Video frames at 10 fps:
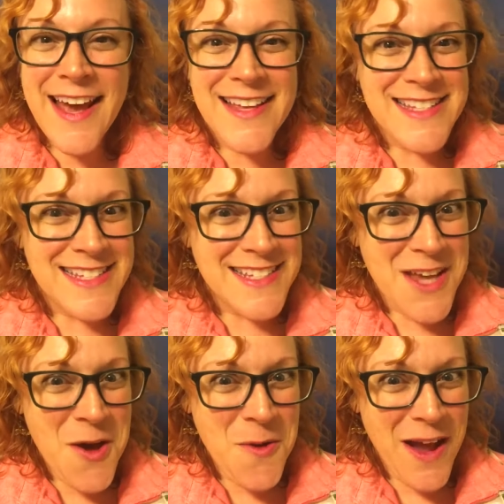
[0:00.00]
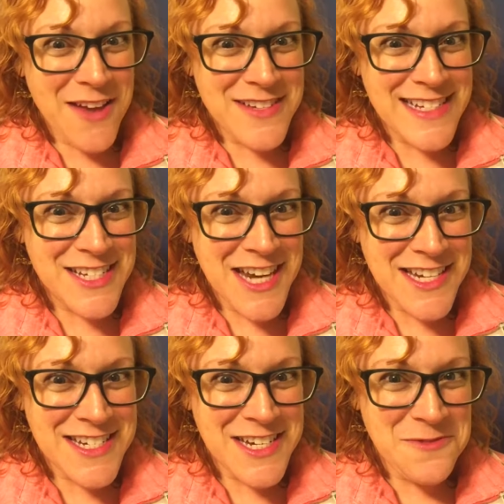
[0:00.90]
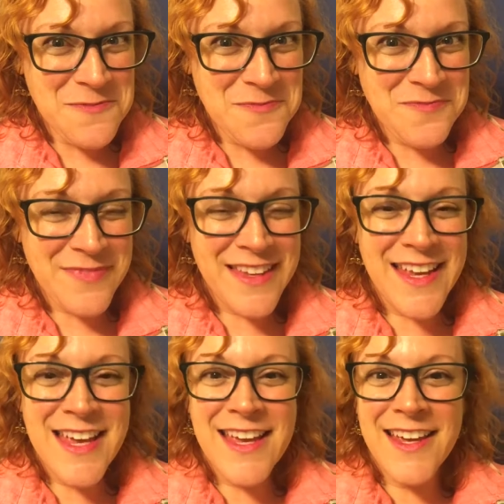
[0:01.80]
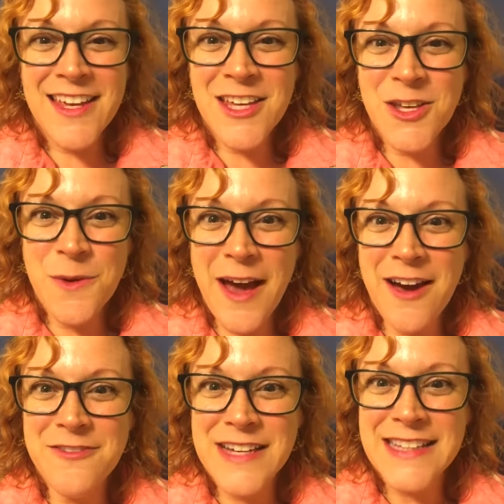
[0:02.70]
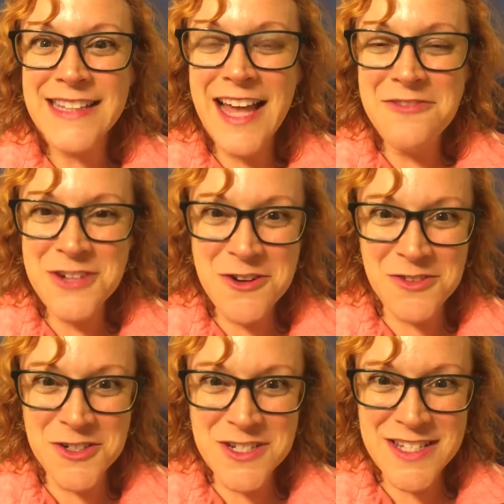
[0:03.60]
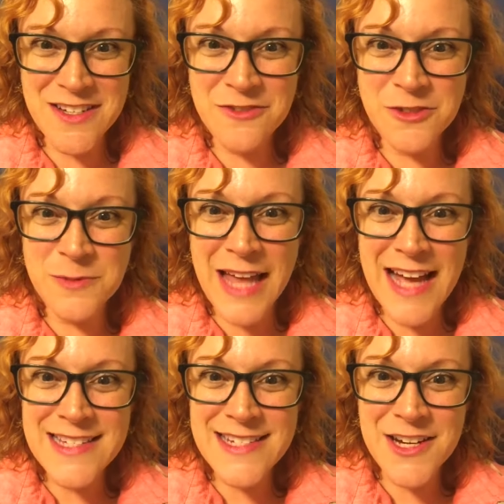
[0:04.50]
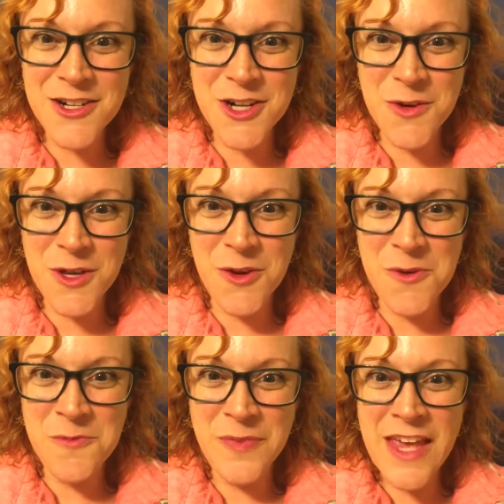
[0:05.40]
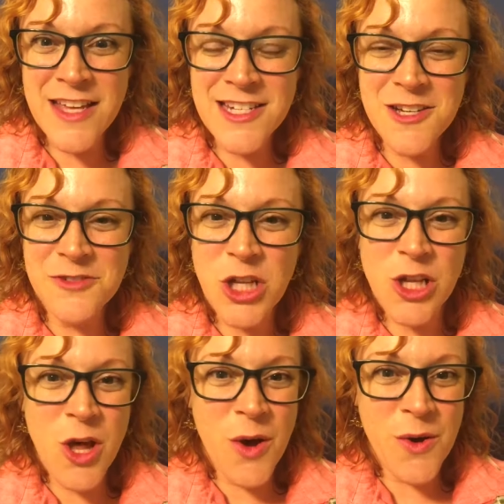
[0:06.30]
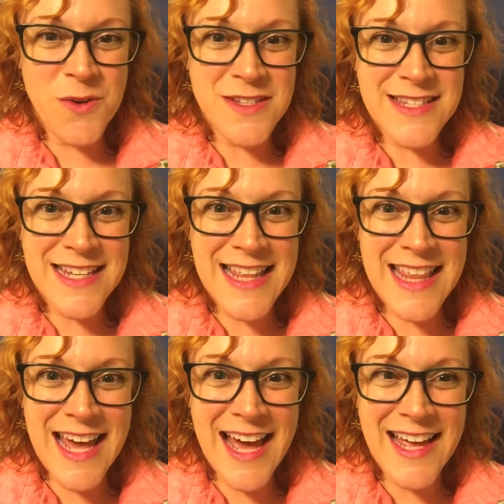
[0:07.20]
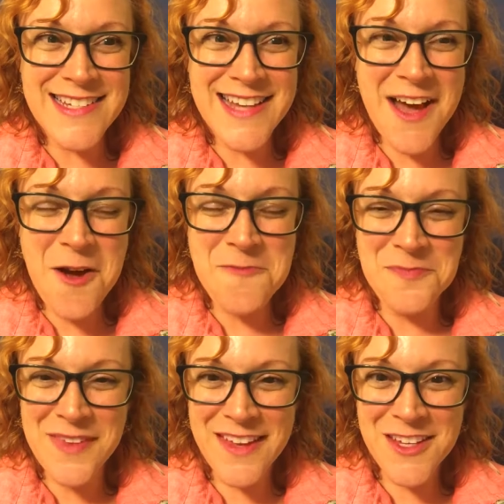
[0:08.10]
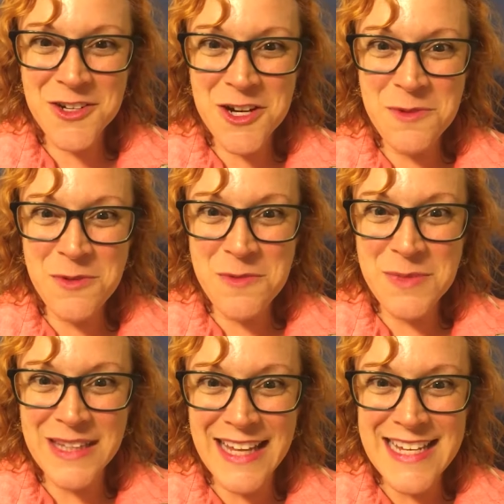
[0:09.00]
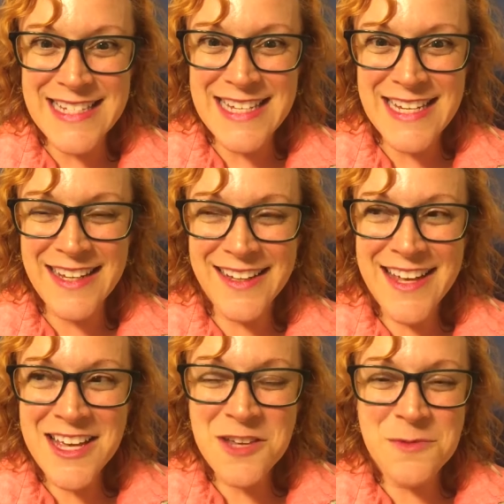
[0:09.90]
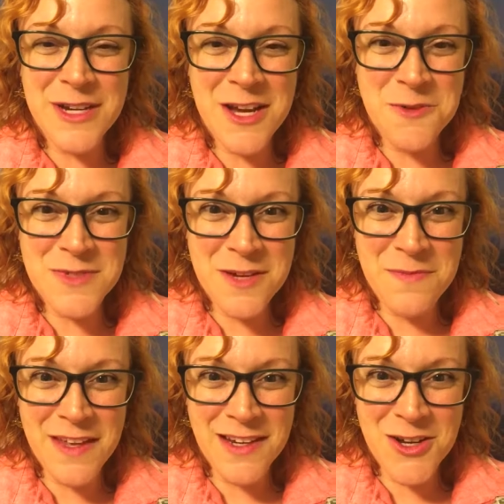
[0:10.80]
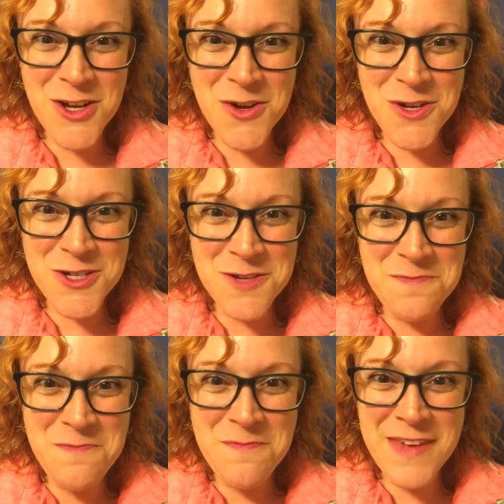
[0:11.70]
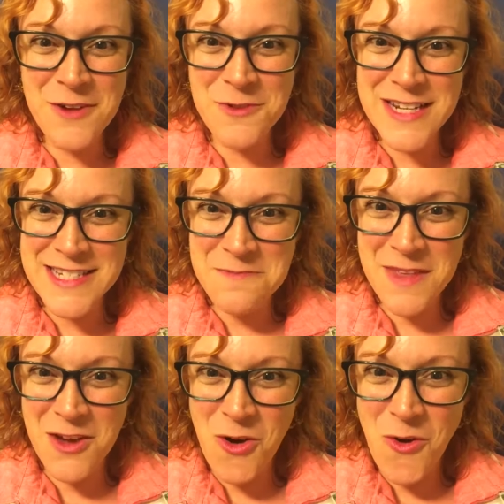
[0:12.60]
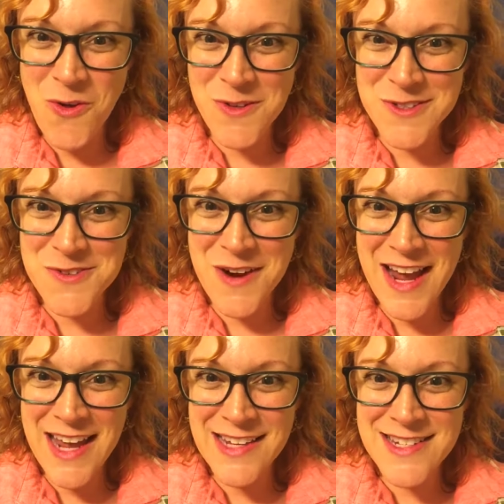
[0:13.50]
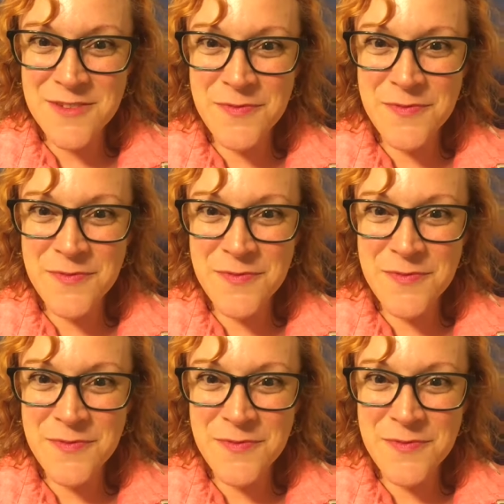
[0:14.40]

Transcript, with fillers: So I have a suggestion. You have leftovers from last year, don't you? Do you have clothes that um, you're going to be replacing? You bring home something new. You should get rid of something old, right?